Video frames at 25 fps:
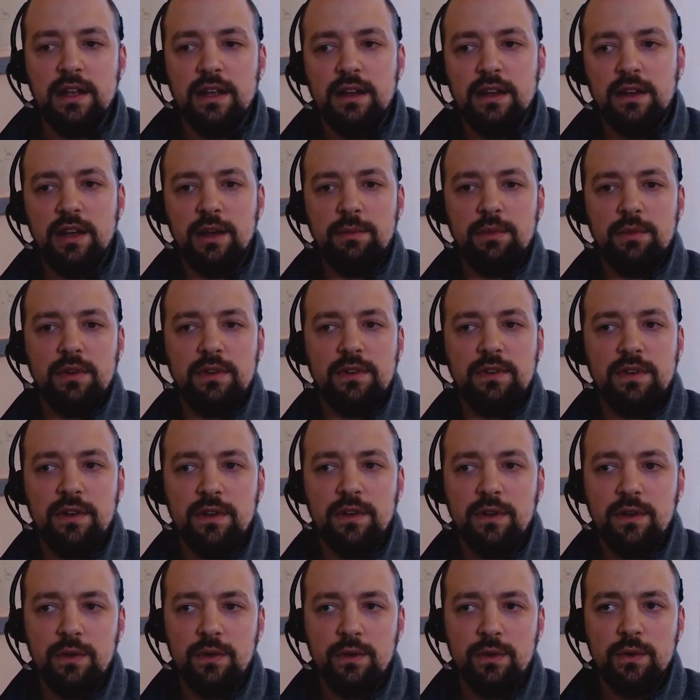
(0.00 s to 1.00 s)
Number
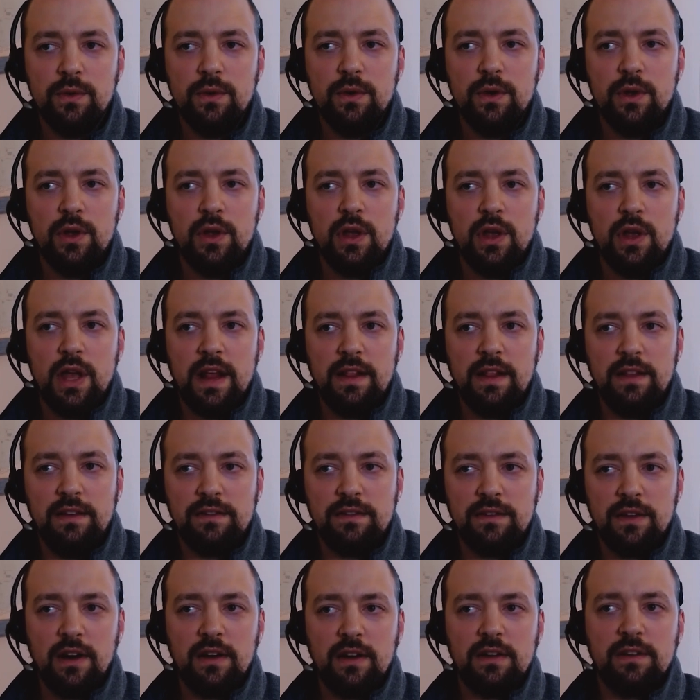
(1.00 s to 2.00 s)
two, at
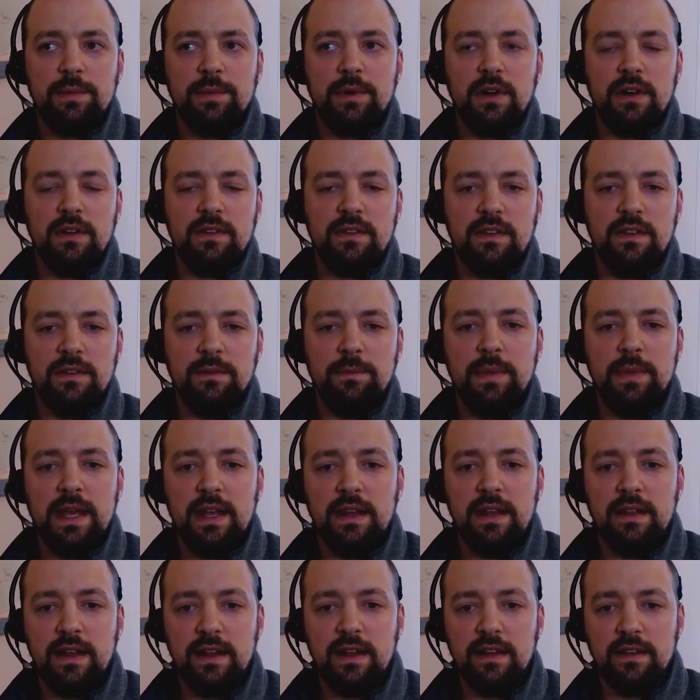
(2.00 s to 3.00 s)
least our experience has
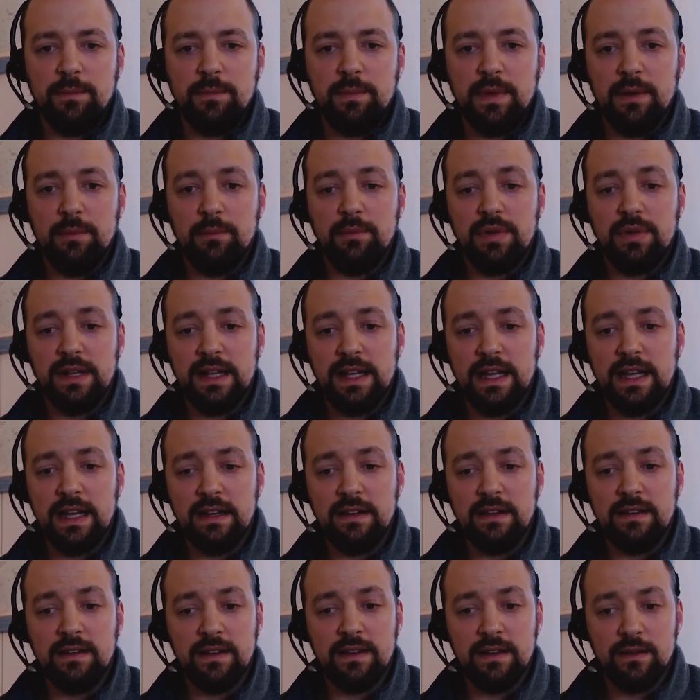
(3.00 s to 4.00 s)
been that it's been
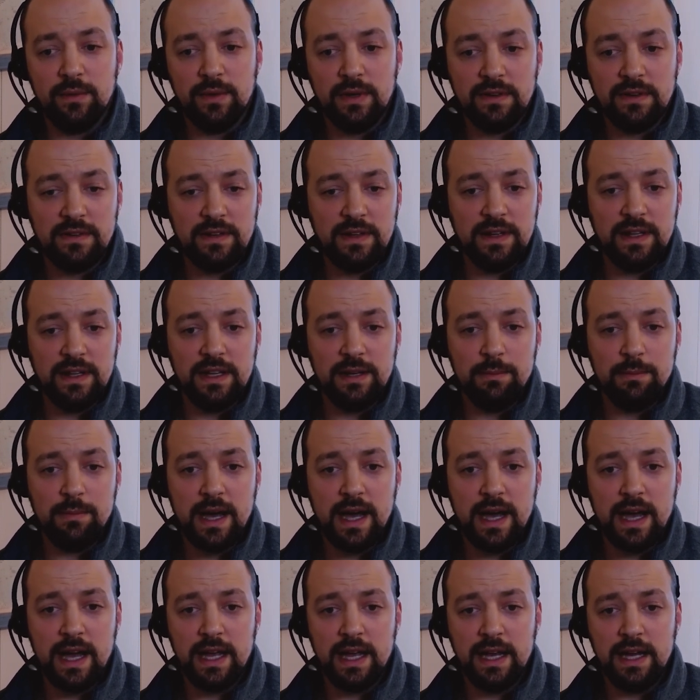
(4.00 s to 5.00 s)
plagued recently
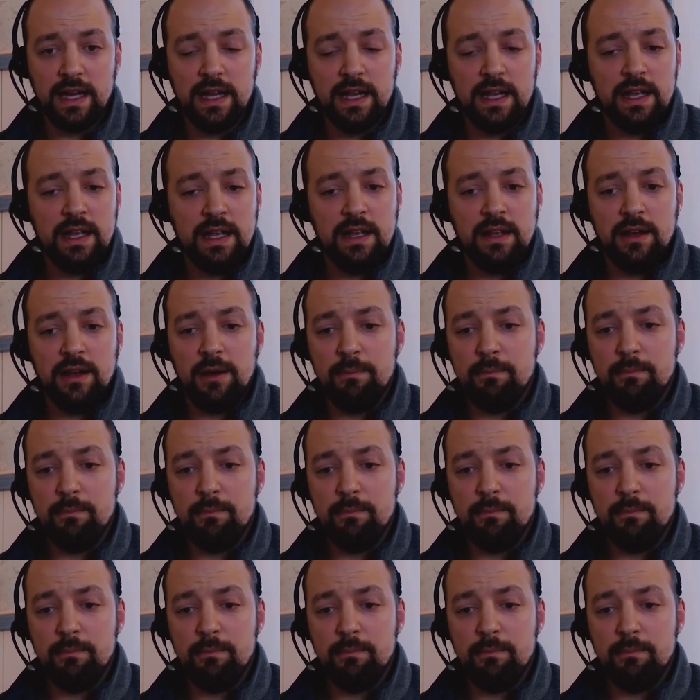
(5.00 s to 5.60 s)
by a